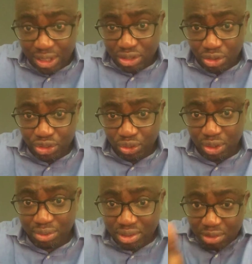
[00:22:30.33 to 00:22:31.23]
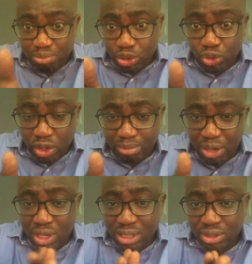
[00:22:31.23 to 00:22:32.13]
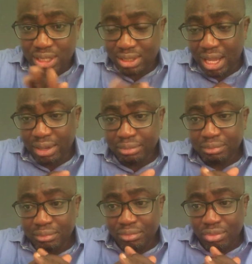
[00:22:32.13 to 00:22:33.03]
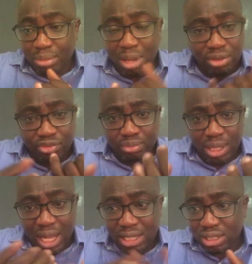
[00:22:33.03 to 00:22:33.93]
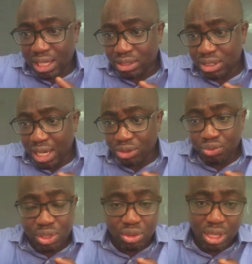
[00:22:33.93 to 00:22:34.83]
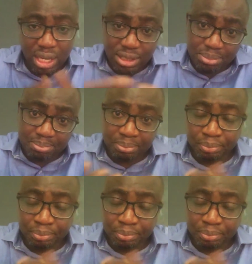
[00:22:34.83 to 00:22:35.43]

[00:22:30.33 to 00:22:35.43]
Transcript: It costs you nothing. Put your Ibadan address there. But you've been asked that, can you relocate?